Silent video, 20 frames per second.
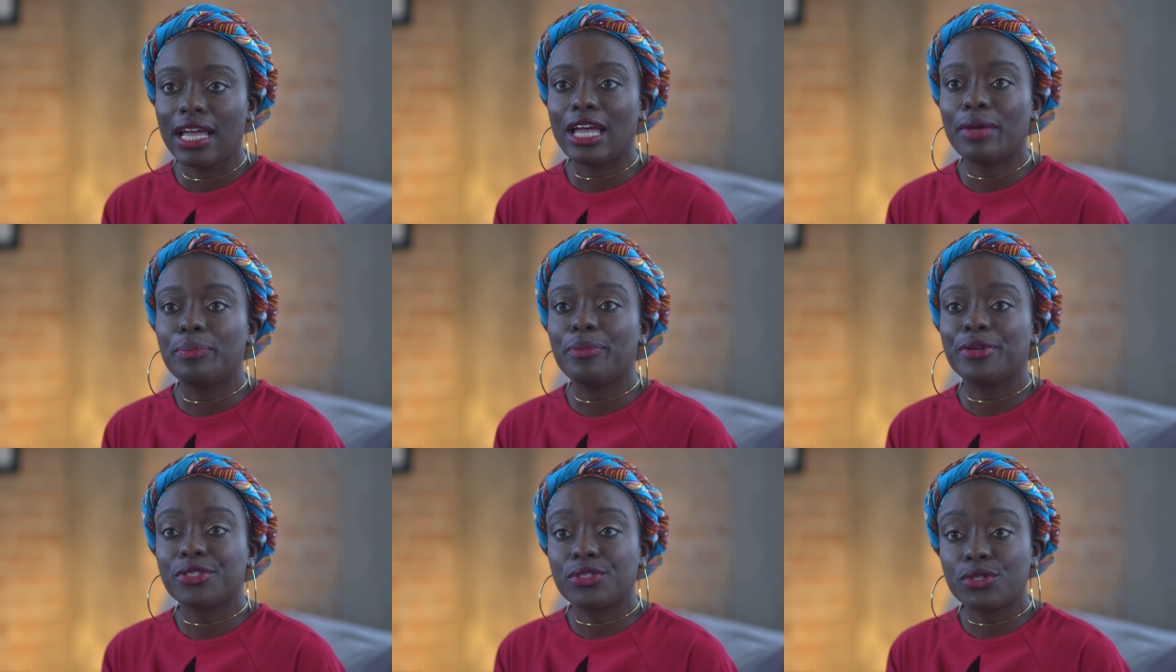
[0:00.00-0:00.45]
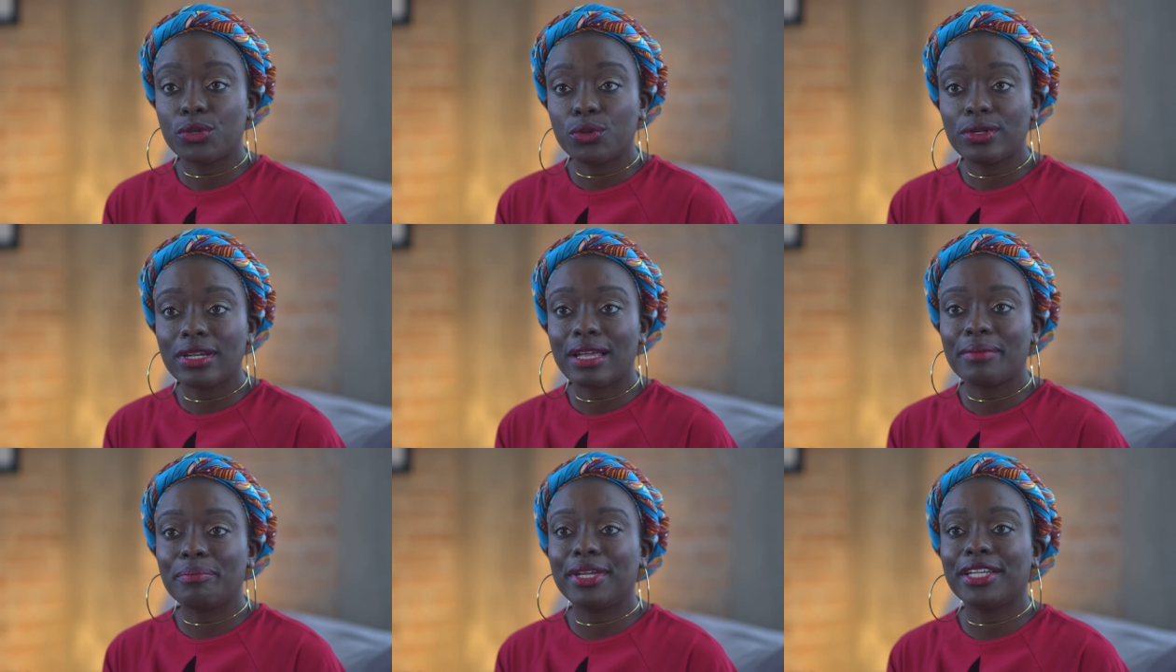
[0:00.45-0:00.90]
a
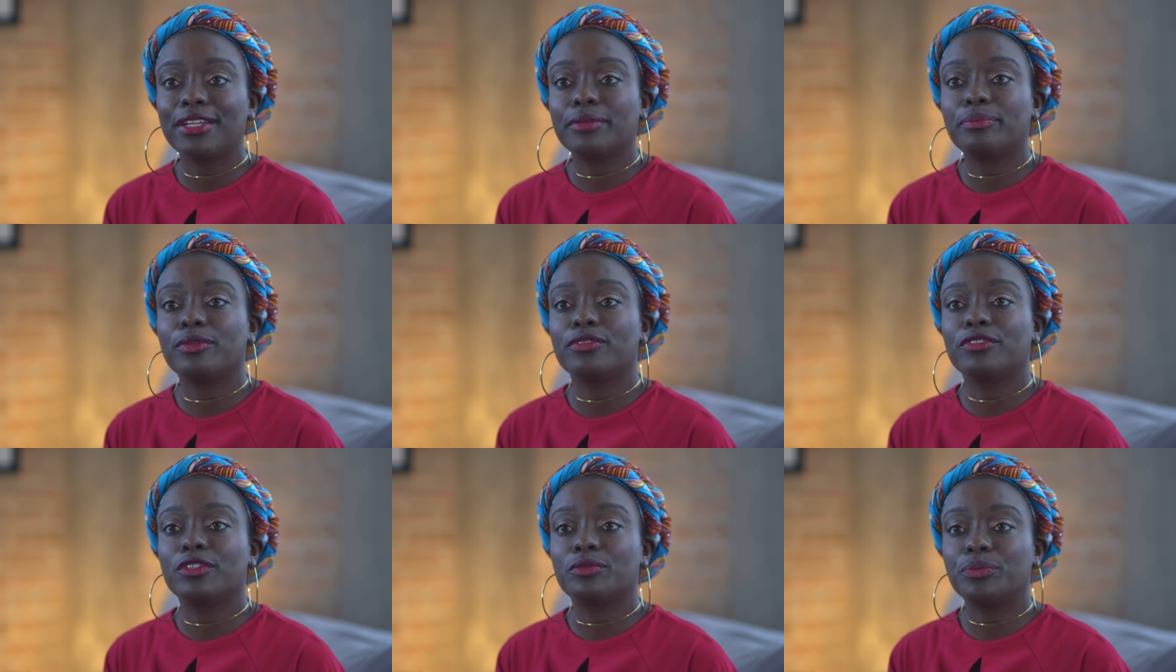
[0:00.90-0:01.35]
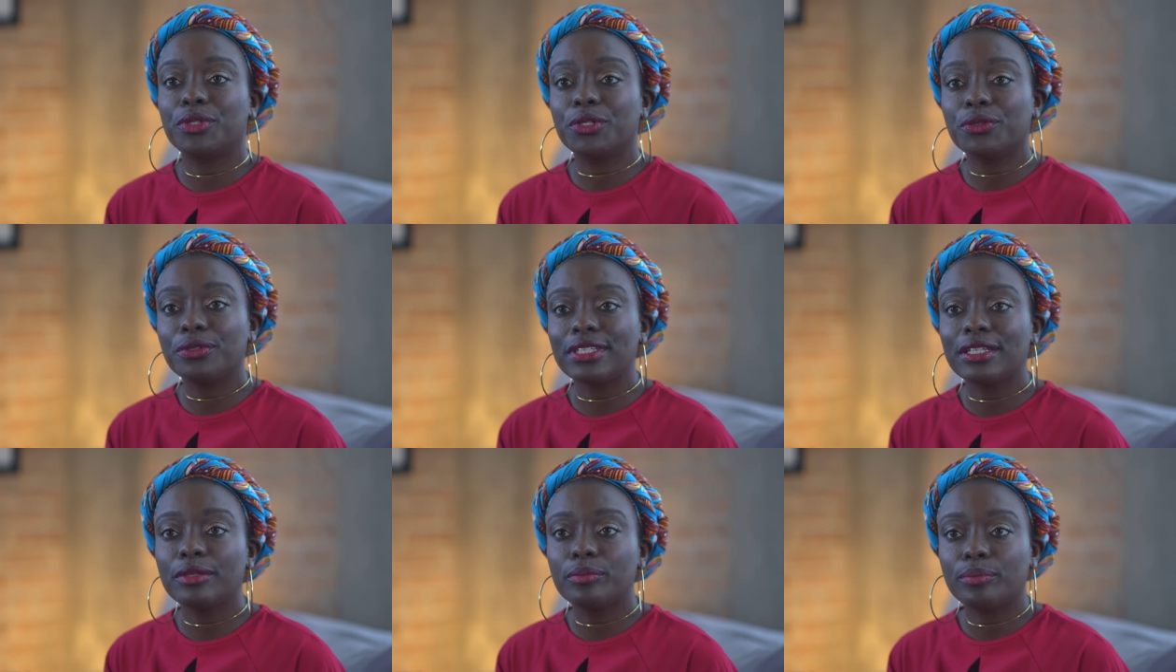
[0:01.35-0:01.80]
persona made up of the
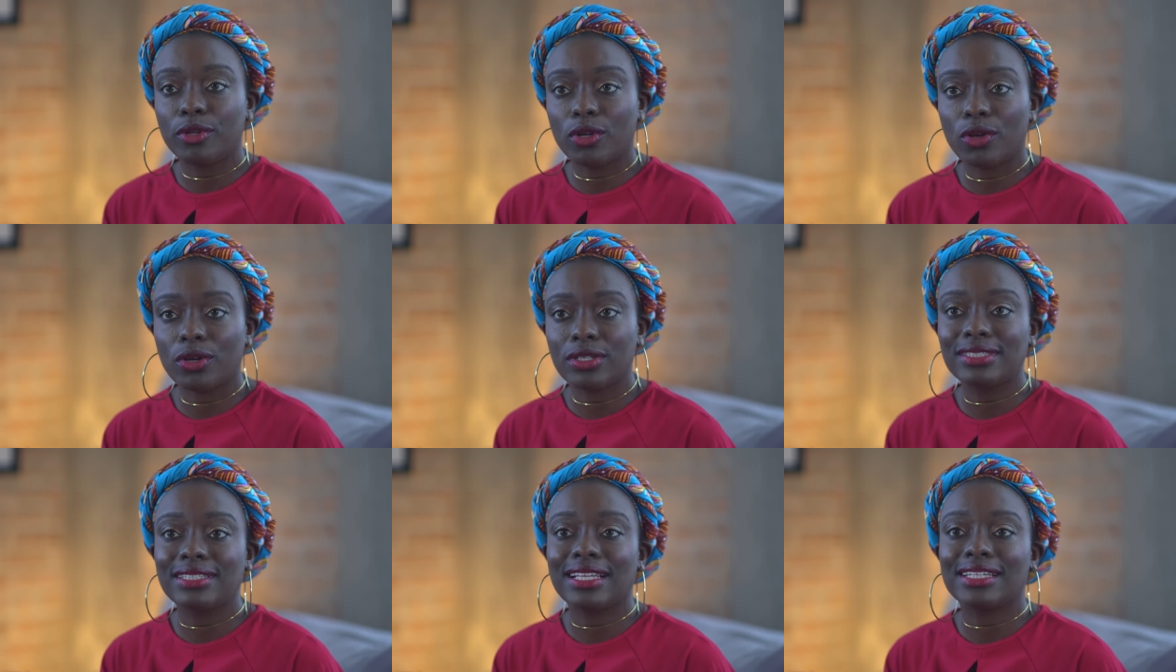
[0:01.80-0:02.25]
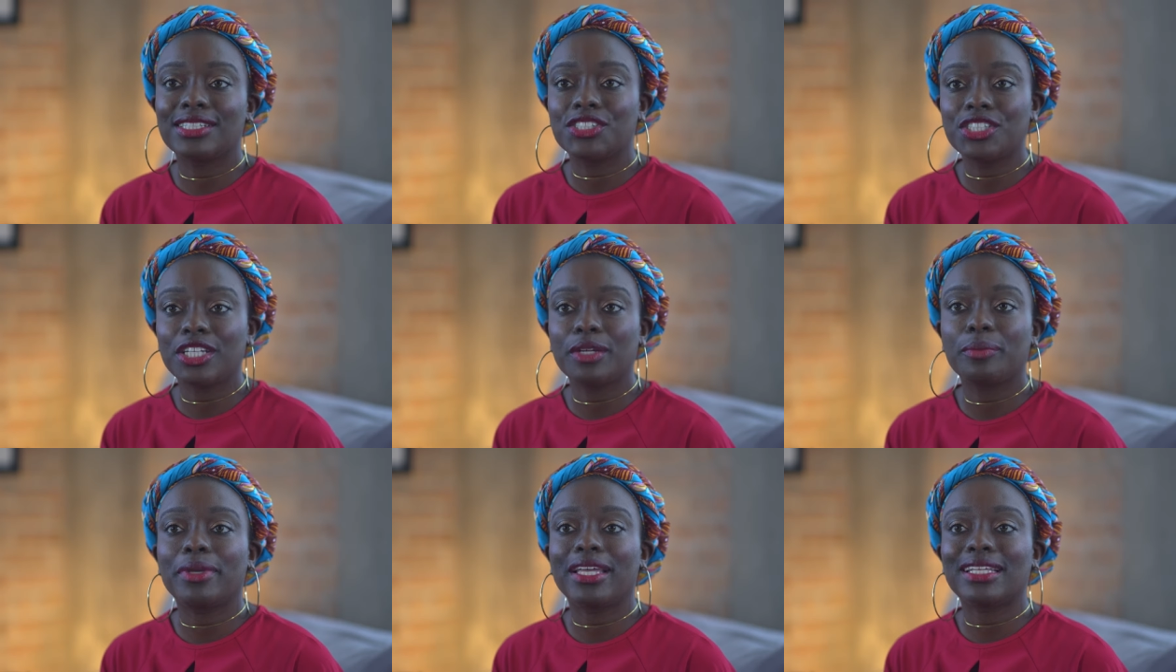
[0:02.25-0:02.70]
building blocks that
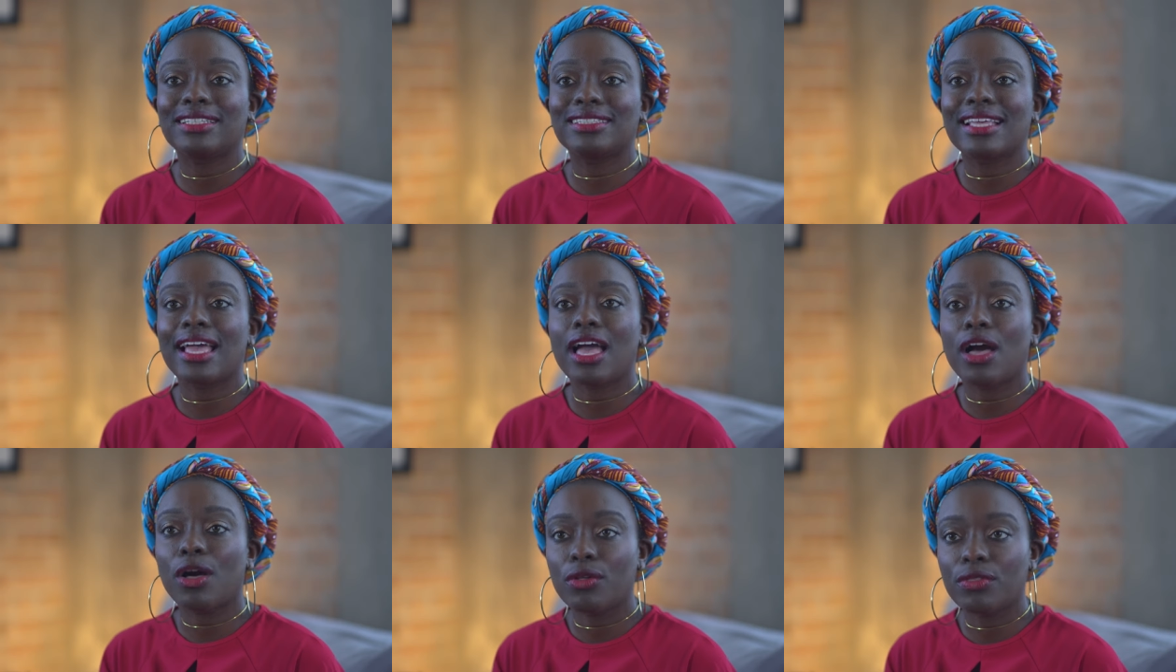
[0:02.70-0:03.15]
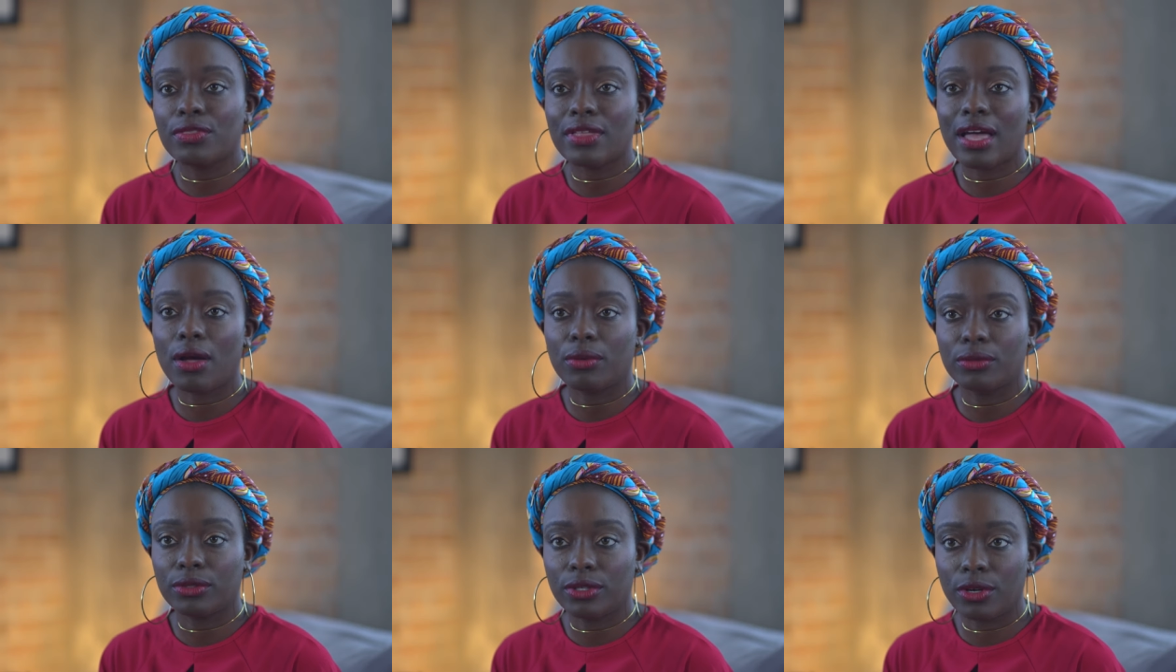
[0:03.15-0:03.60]
shape its health
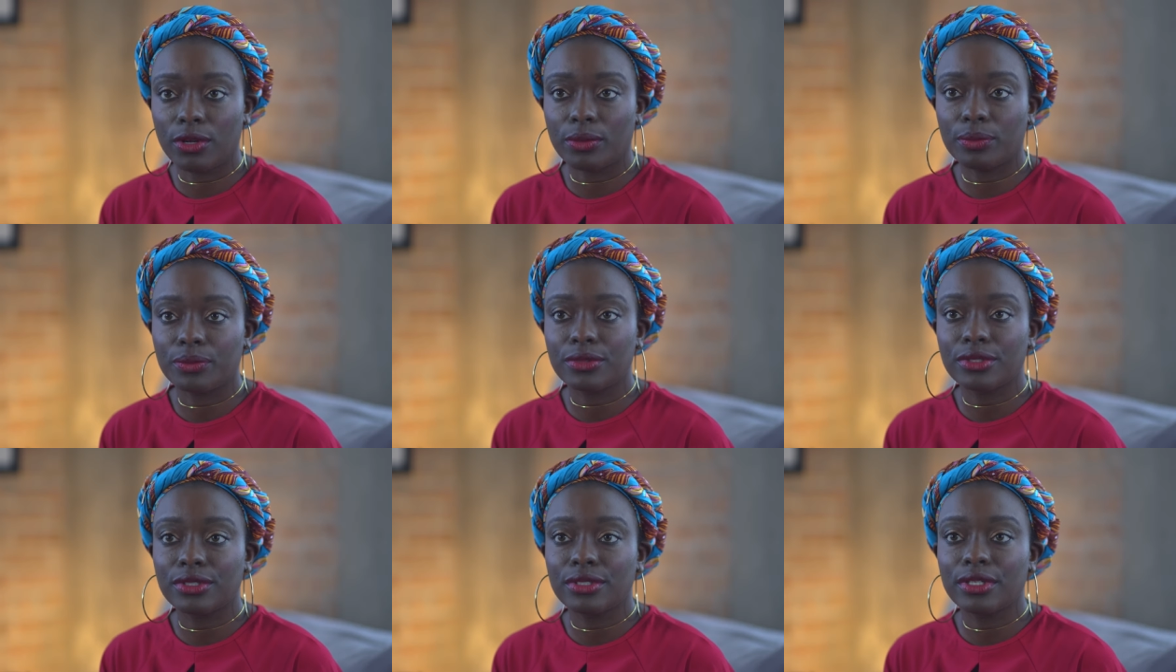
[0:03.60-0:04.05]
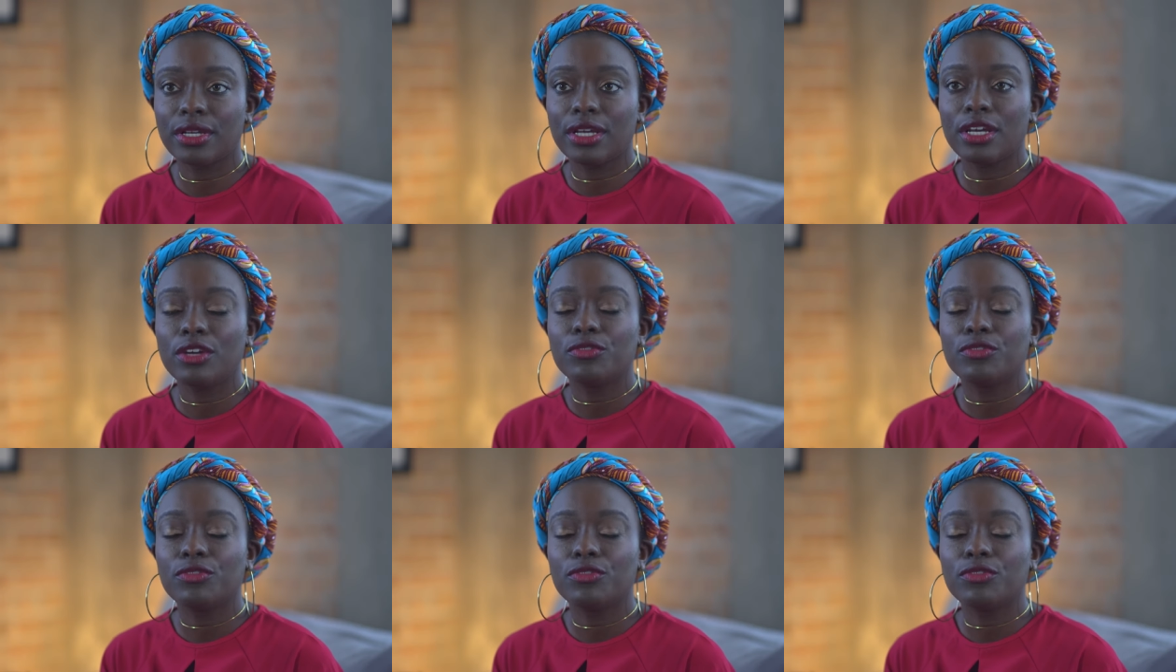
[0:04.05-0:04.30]
outcomes,